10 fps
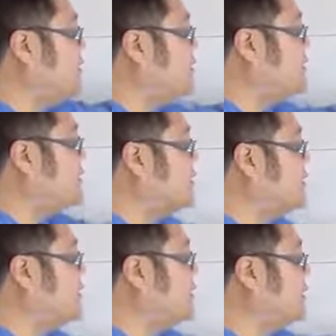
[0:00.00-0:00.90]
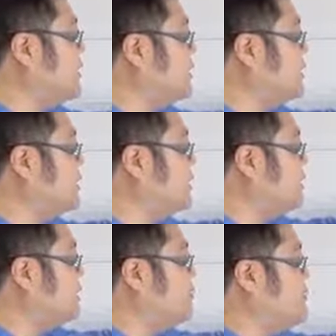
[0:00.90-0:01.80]
as long as you get to
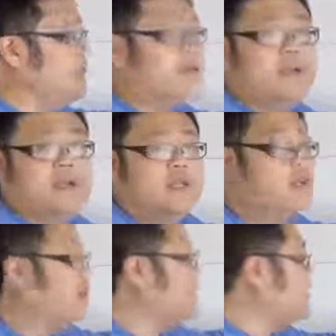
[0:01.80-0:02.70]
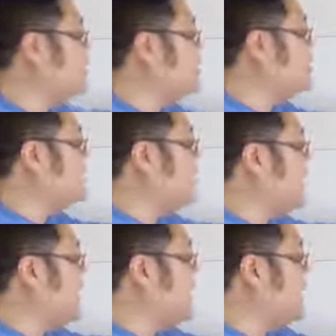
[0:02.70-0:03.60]
this point, you can then
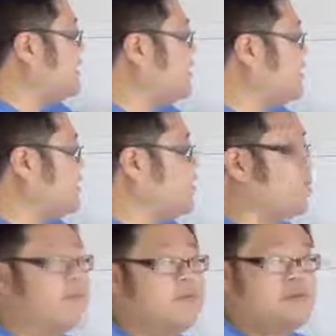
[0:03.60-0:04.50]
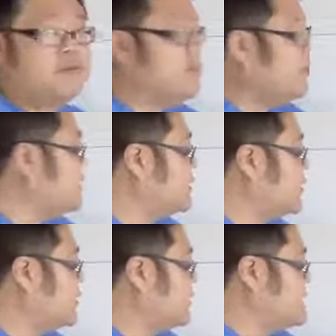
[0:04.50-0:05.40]
check your algebra through to
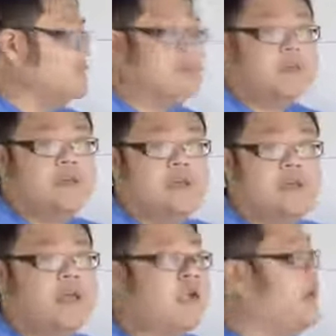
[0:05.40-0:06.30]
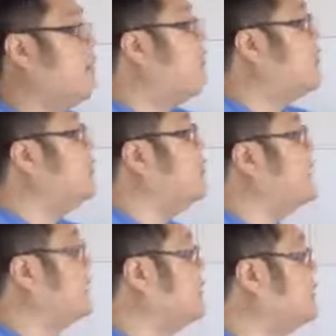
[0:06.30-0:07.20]
this here. Now what have we
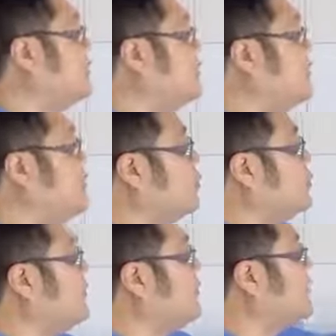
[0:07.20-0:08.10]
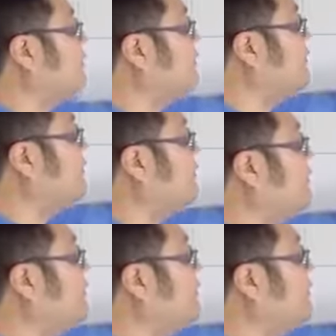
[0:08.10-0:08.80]
done? We've gone from